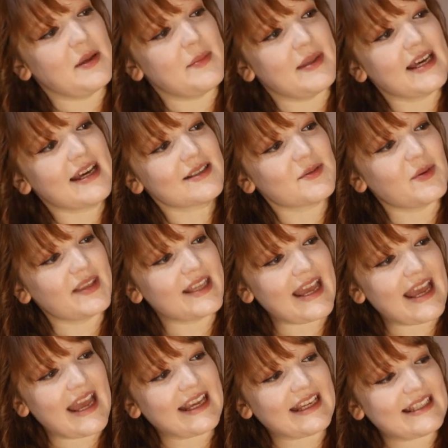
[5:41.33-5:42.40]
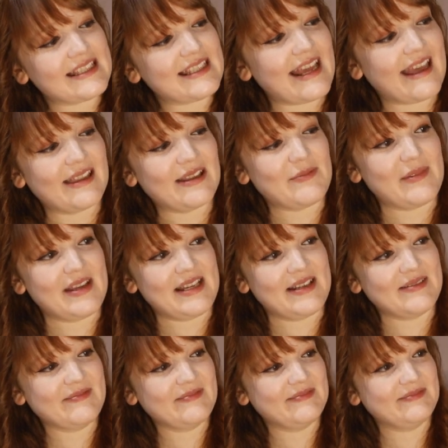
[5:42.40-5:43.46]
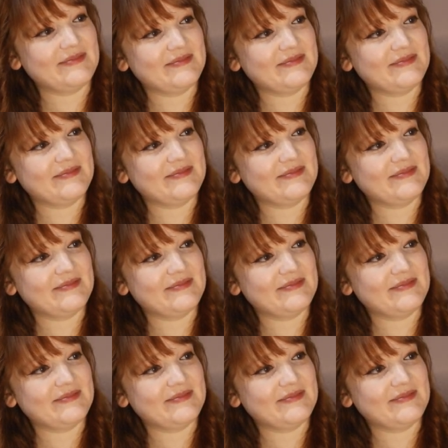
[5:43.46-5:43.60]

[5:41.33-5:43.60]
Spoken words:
Maybe that's what the egg is telling me.